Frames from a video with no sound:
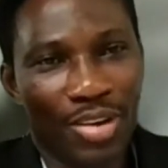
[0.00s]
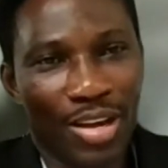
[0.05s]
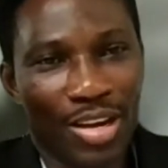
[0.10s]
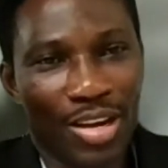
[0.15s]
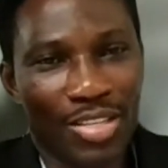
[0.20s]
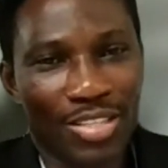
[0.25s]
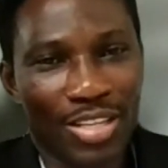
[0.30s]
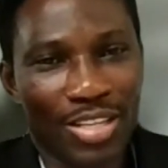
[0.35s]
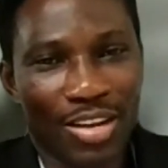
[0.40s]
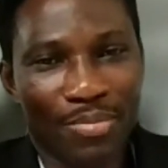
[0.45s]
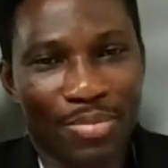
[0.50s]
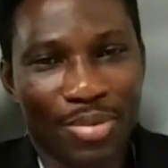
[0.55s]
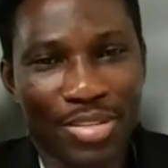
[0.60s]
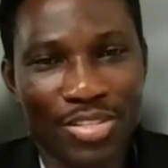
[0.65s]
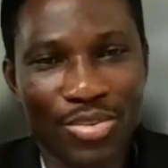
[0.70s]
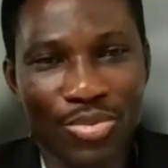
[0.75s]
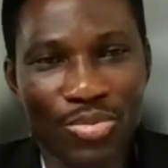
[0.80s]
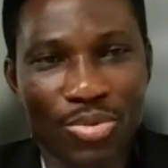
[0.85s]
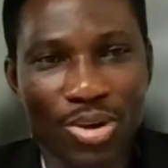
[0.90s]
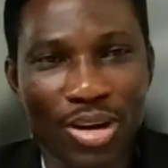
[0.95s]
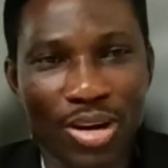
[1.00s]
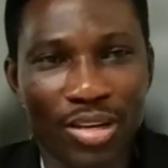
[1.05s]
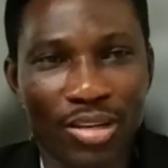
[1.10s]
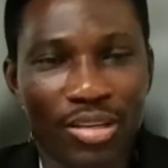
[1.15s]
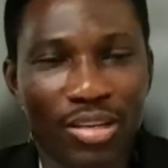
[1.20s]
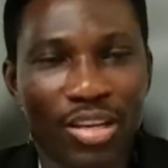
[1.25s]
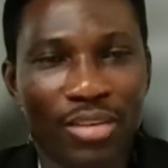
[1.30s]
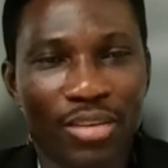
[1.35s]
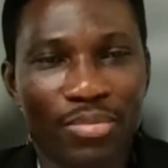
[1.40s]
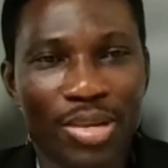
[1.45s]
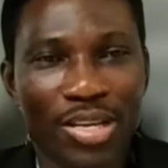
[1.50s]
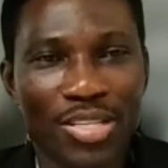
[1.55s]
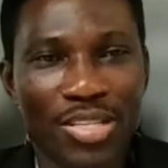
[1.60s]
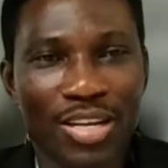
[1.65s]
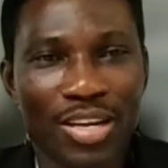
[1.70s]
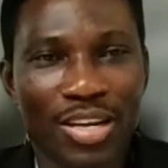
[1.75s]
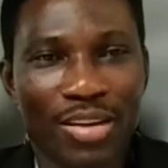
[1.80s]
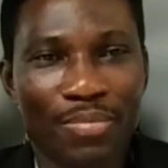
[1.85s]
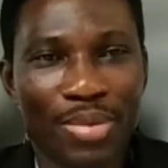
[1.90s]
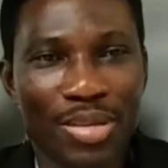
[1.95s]
If I understand the person well, it
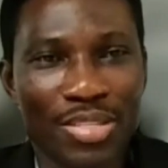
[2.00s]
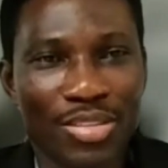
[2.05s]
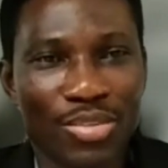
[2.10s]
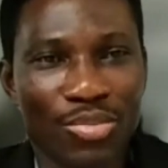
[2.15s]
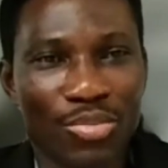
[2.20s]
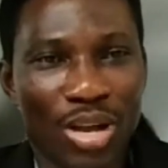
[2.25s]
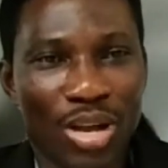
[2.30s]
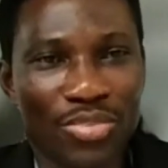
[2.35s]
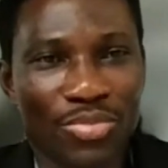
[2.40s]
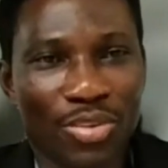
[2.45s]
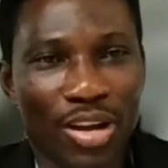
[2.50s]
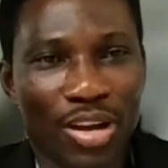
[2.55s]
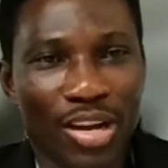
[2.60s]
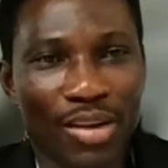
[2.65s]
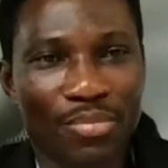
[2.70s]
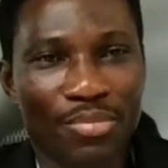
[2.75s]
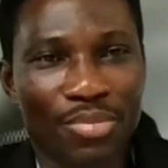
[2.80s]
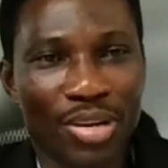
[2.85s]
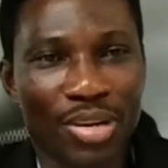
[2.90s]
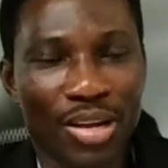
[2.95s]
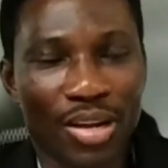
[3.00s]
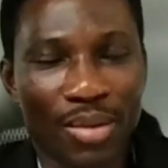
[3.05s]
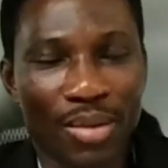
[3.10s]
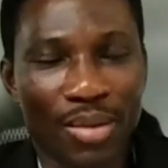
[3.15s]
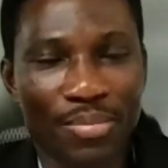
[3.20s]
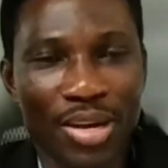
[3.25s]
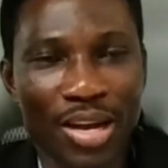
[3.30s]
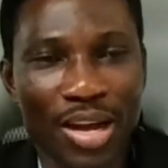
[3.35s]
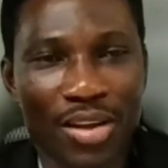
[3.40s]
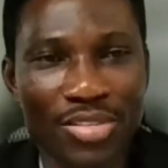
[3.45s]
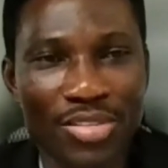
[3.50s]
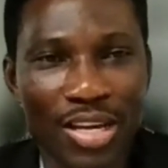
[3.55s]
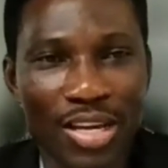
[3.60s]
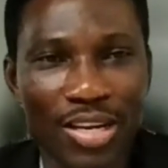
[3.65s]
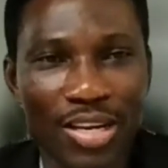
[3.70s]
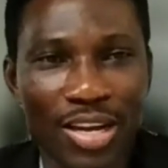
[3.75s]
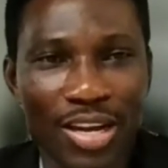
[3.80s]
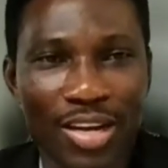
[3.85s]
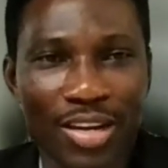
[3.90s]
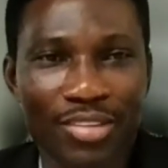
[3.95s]
means that the person works for a company
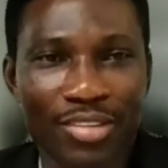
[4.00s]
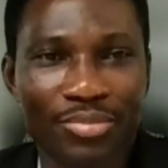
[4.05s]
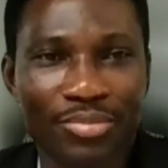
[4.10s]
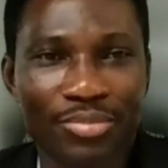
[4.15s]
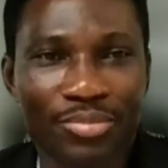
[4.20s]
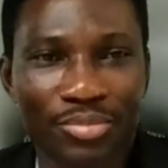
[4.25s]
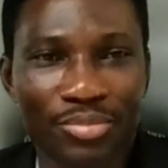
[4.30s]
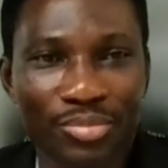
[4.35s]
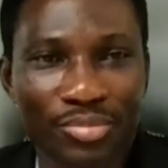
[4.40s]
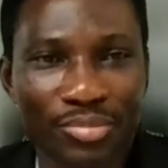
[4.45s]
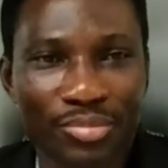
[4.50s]
outside Ghana.